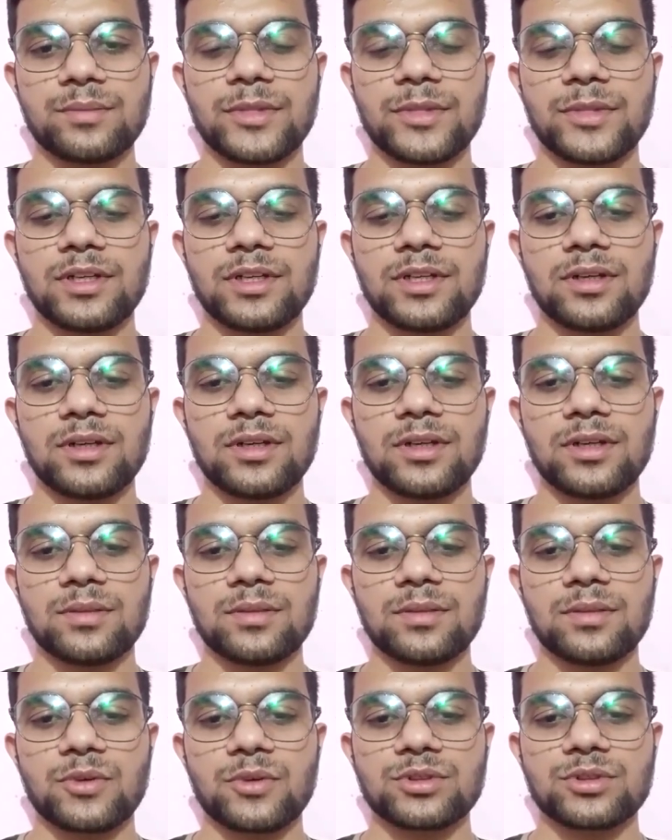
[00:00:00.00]
for
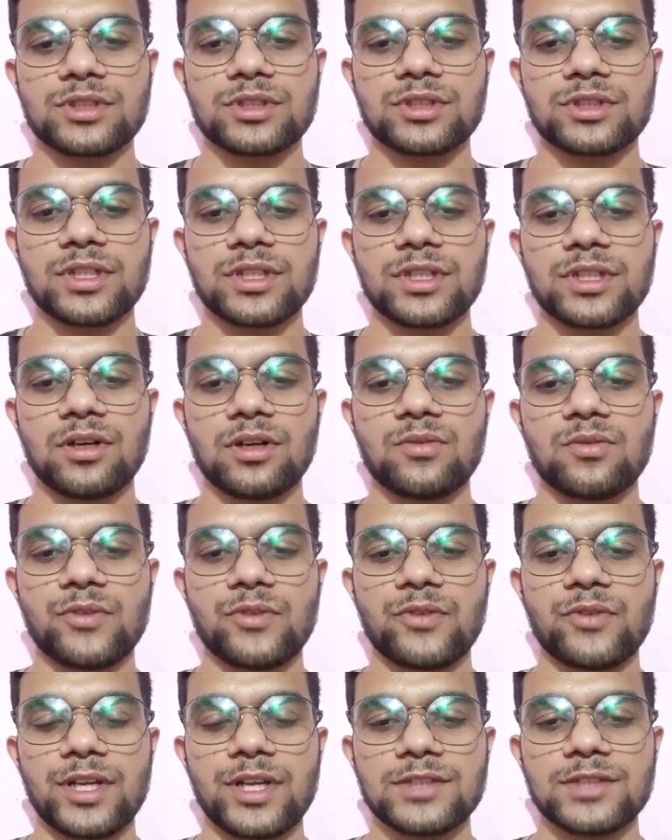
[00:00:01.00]
increasing their shelf life
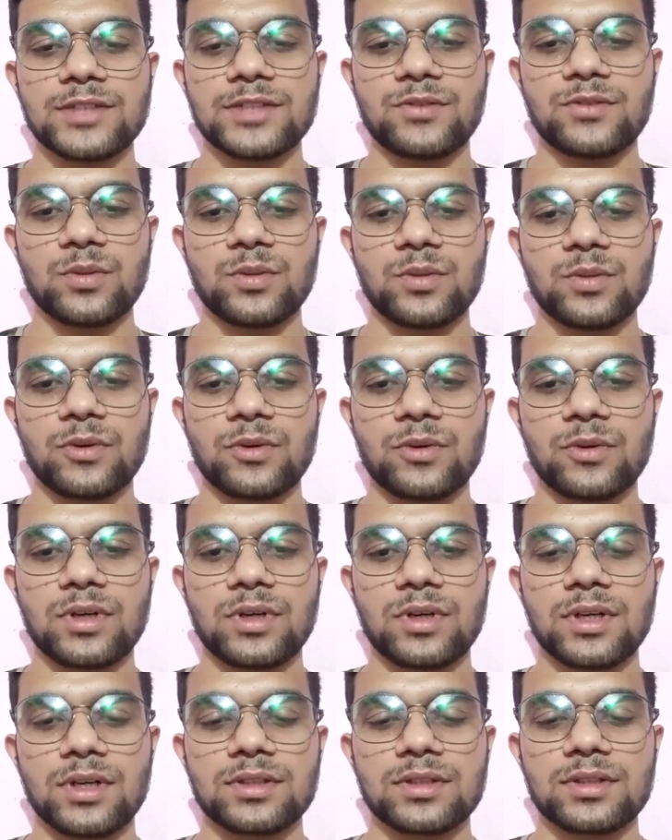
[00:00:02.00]
and value
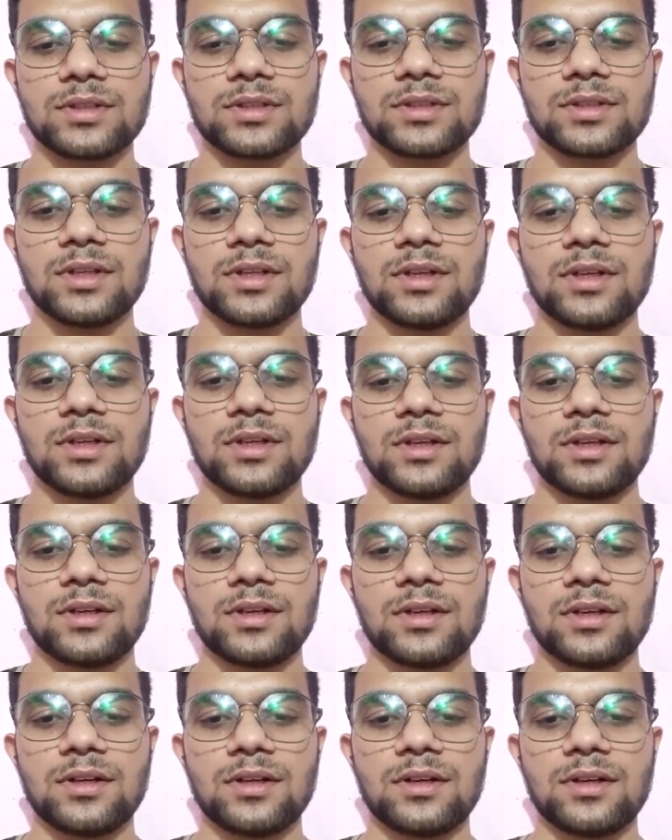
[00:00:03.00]
addition in foods,
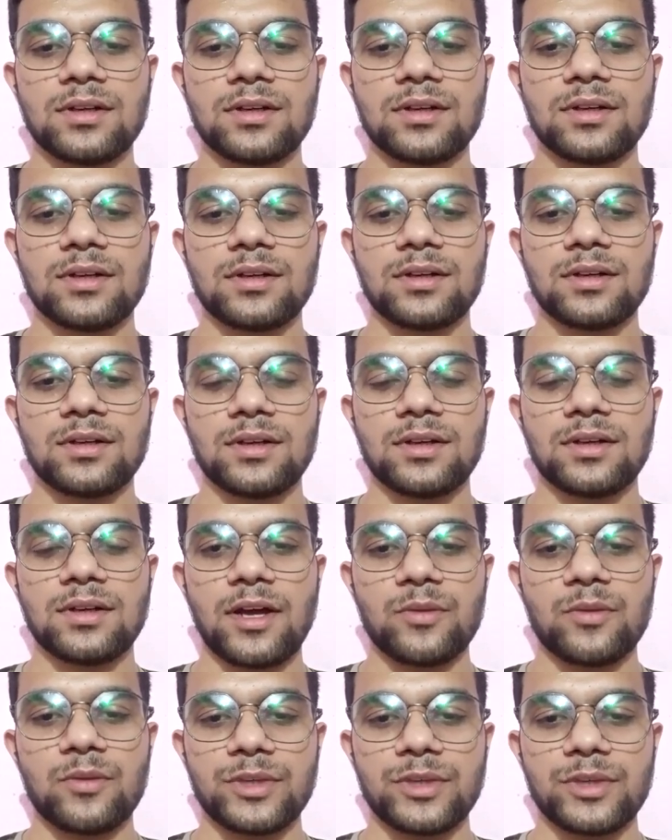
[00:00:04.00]
and to
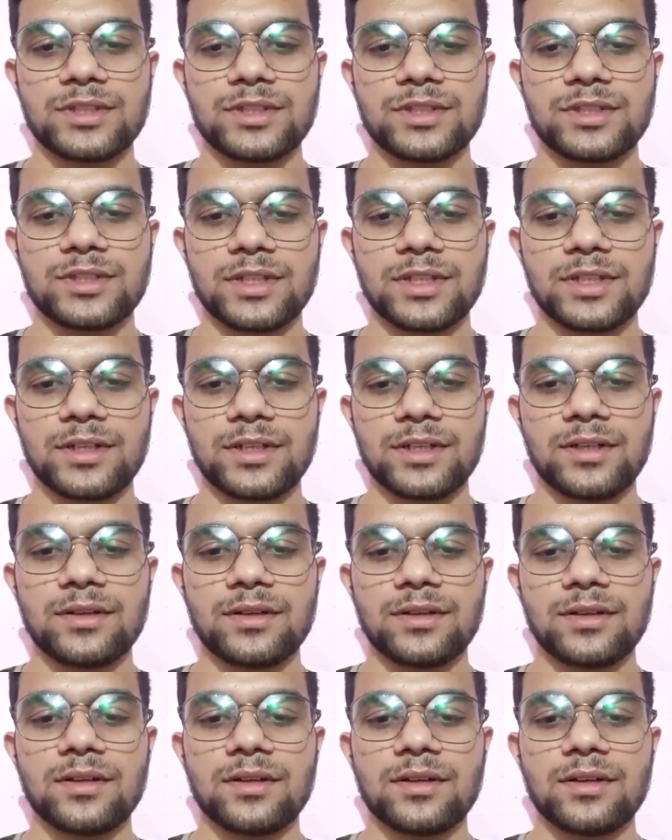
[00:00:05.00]
make it available
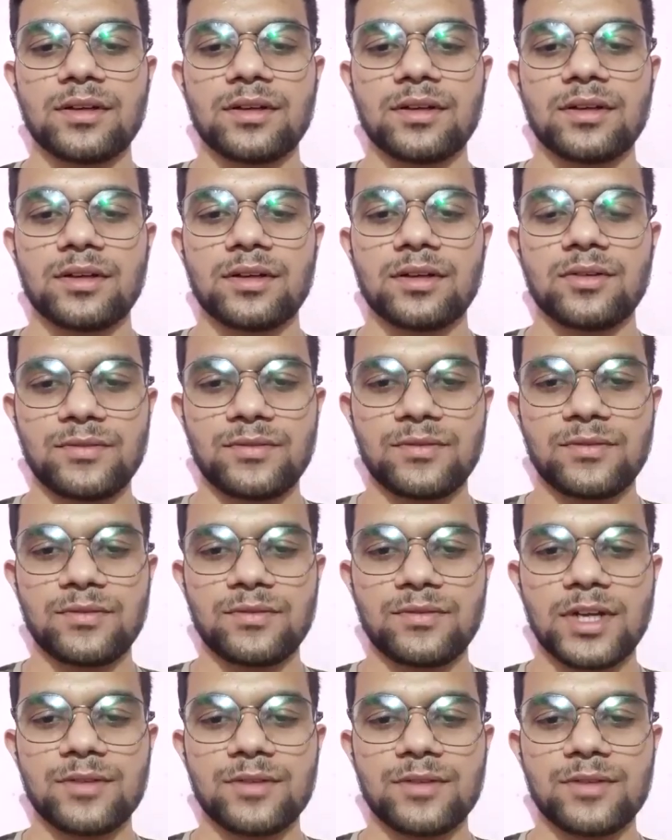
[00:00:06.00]
in every season.
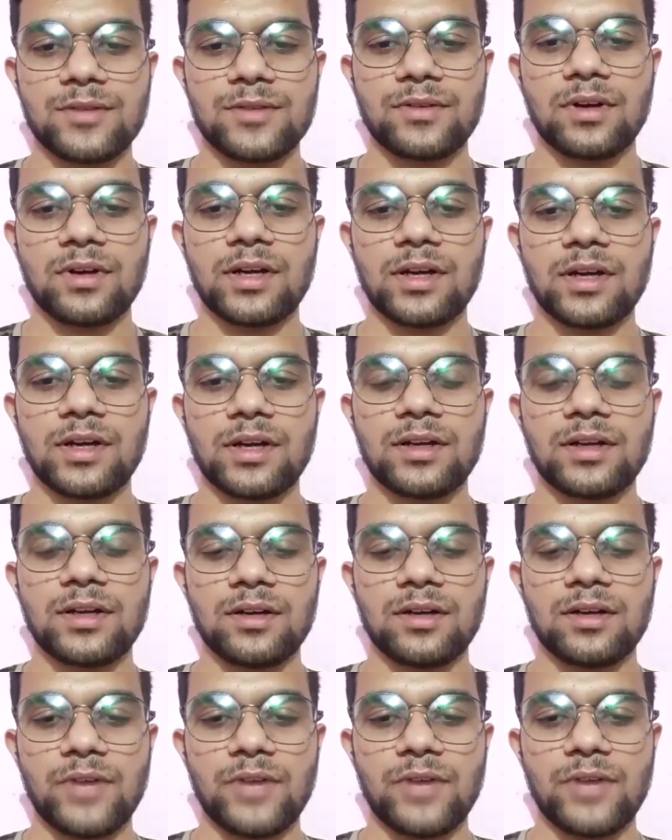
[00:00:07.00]

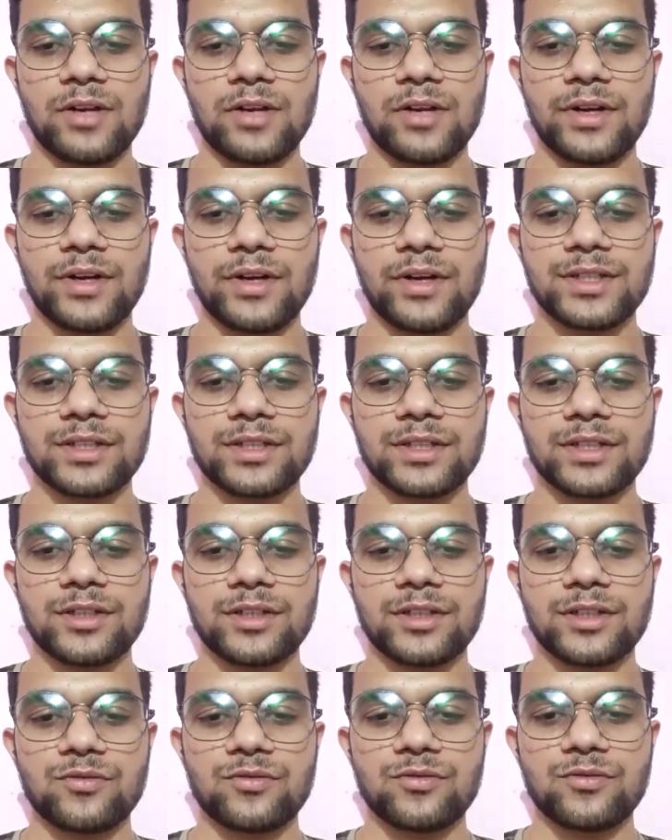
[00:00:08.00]
Like in
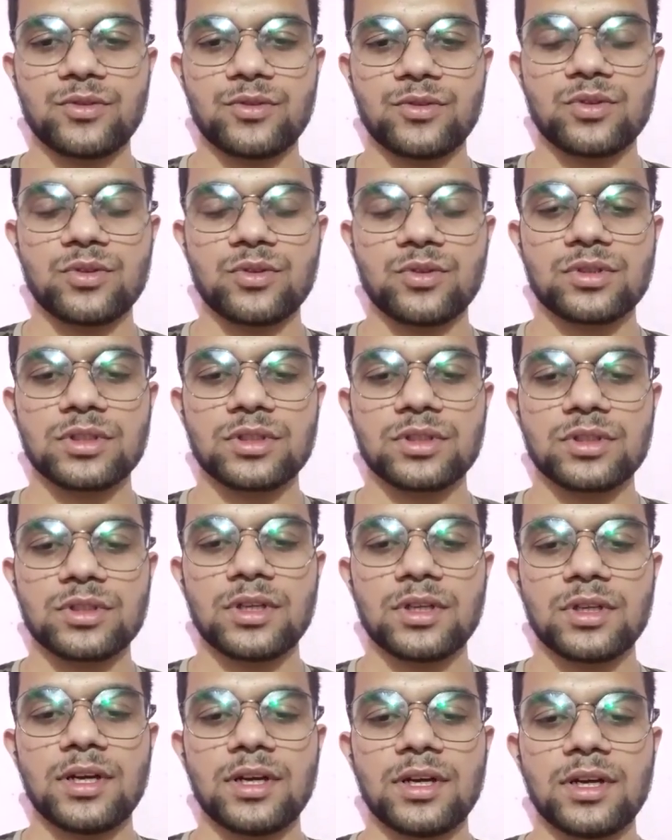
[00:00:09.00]
drying and dehydration,
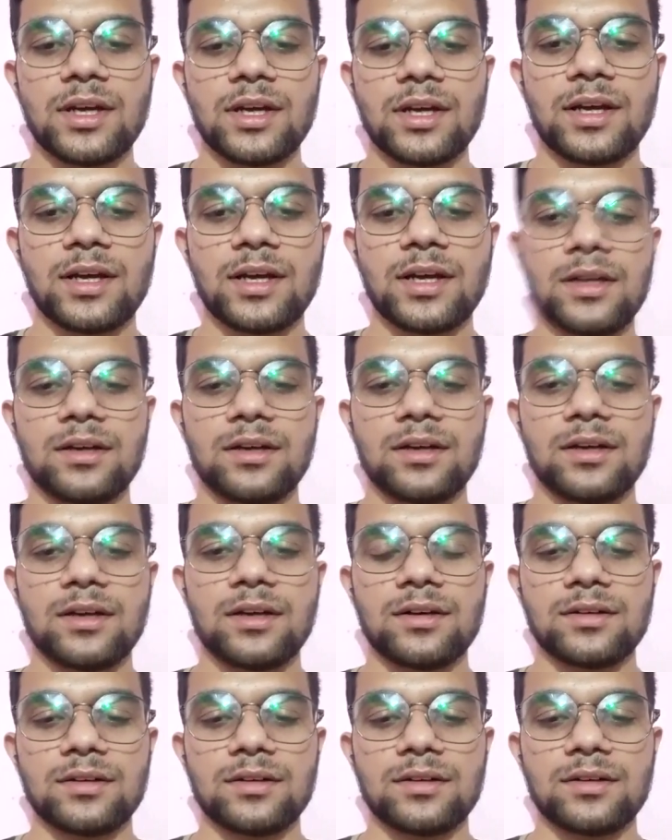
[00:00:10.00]
we have
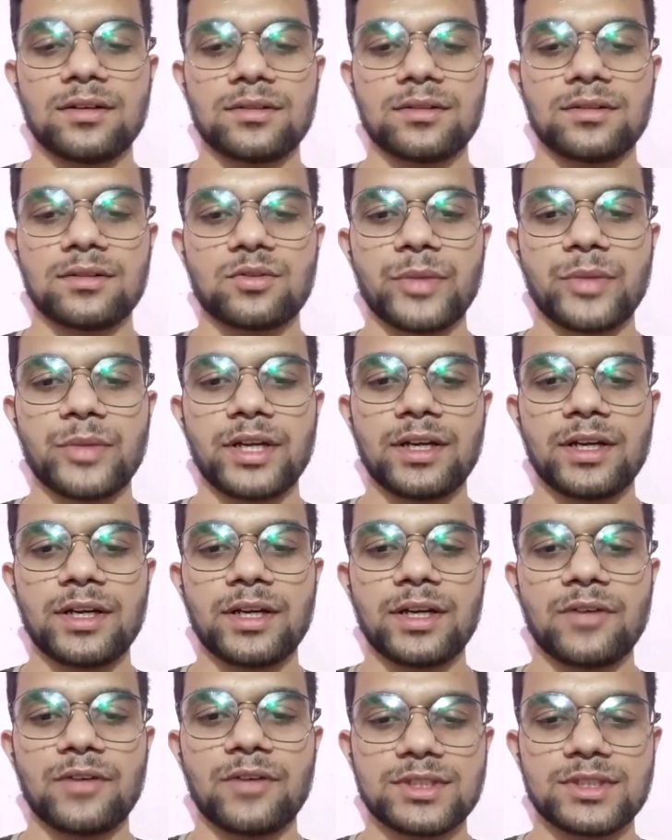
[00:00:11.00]
to decrease the
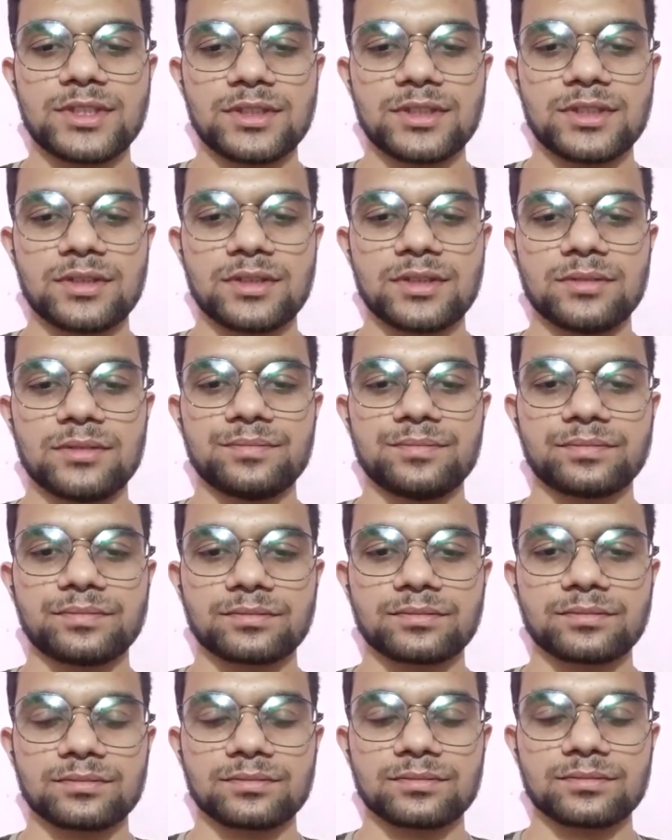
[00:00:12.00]
moisture content in
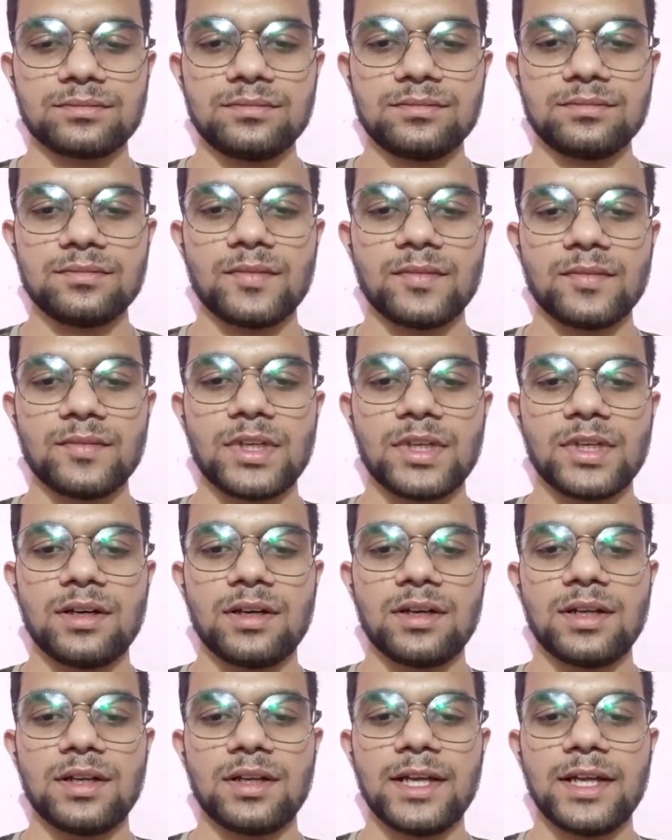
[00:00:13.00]
the food, and thus
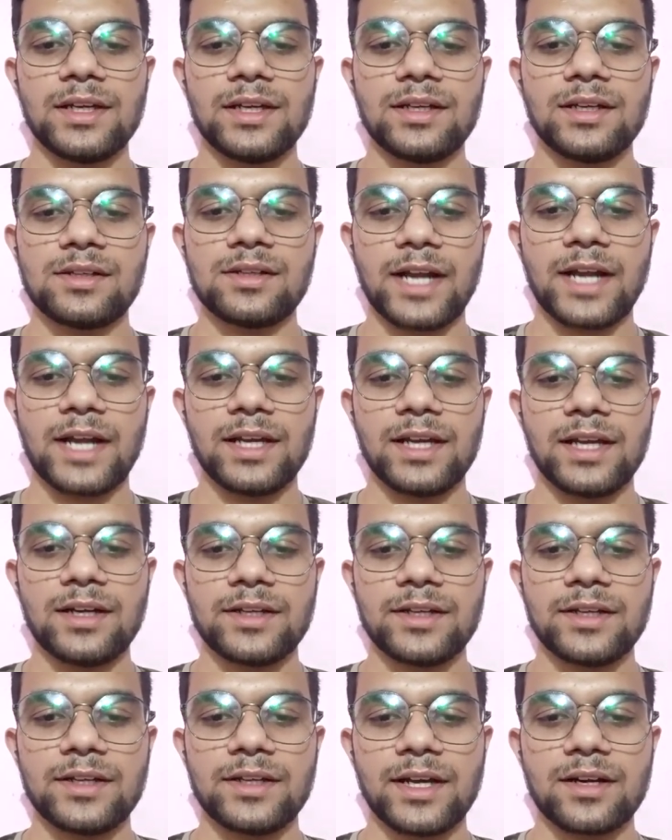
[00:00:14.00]
water activity
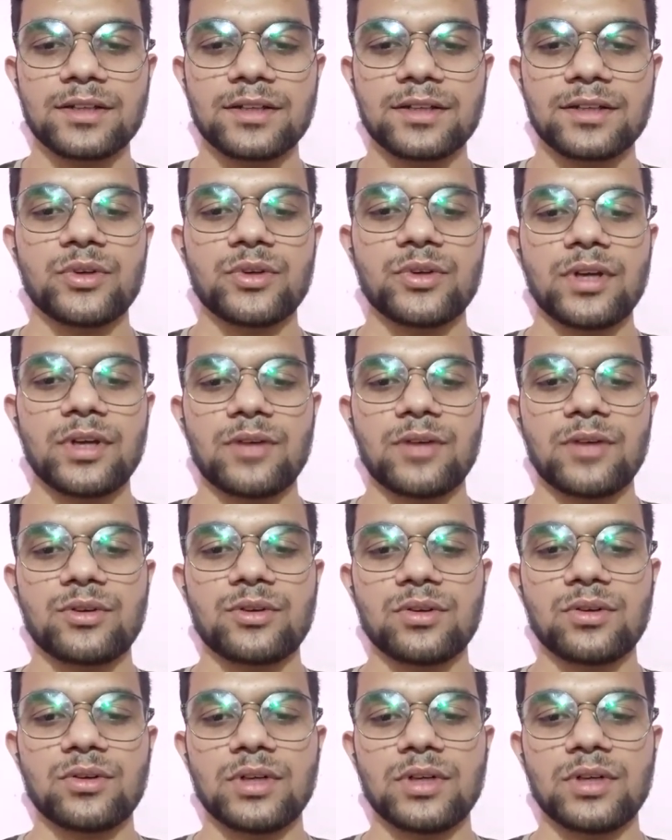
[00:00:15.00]
get decreased, which